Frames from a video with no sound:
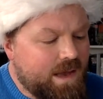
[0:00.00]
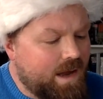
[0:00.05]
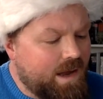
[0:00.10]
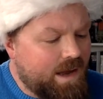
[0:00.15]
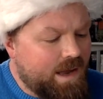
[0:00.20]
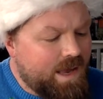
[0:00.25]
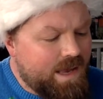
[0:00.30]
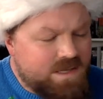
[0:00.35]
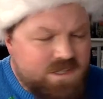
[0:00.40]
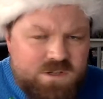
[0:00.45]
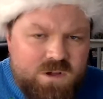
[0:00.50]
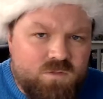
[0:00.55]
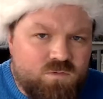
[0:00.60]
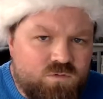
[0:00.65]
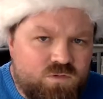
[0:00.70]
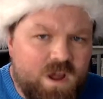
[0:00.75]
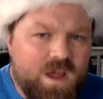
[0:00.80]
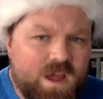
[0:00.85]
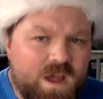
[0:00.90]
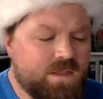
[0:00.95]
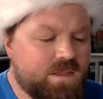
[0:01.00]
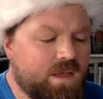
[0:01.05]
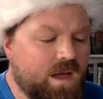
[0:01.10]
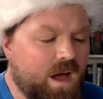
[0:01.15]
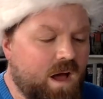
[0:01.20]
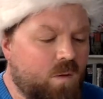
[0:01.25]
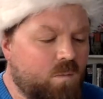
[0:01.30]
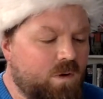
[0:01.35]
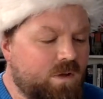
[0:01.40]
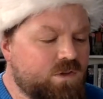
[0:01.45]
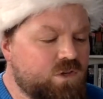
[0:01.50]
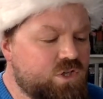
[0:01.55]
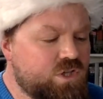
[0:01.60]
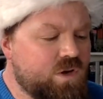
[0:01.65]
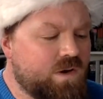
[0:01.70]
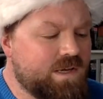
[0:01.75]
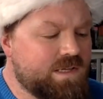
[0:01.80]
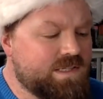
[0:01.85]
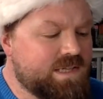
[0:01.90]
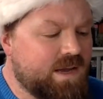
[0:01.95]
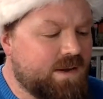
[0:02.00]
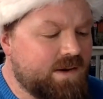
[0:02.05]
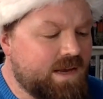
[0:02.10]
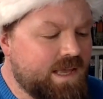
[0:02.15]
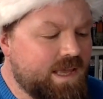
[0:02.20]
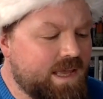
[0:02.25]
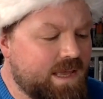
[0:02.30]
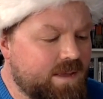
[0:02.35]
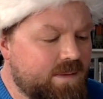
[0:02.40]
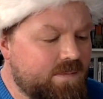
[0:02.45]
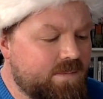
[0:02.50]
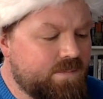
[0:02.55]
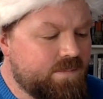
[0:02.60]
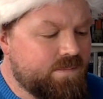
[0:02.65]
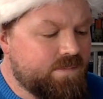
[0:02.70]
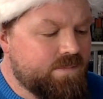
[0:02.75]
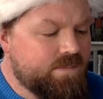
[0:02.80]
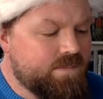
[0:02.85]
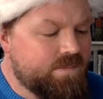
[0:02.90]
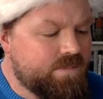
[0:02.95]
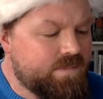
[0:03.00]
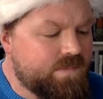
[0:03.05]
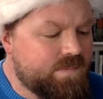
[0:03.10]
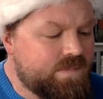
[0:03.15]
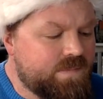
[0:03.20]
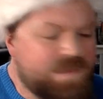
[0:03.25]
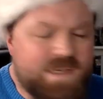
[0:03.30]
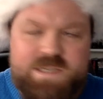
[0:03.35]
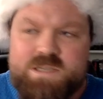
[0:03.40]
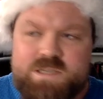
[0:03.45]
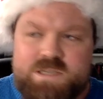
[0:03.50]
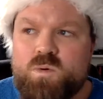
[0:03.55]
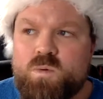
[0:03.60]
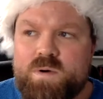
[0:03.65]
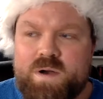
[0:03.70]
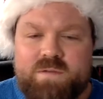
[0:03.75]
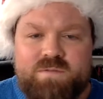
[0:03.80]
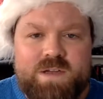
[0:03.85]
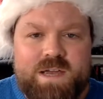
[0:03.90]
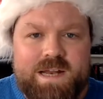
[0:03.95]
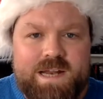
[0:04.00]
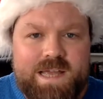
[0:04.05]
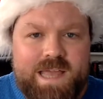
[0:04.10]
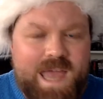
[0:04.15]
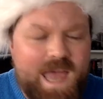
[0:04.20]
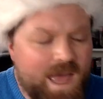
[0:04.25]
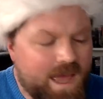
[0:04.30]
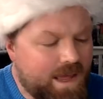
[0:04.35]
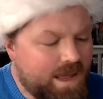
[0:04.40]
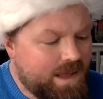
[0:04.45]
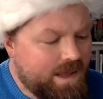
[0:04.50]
It's not right that our one shot is down here. This is all we're ever going to get.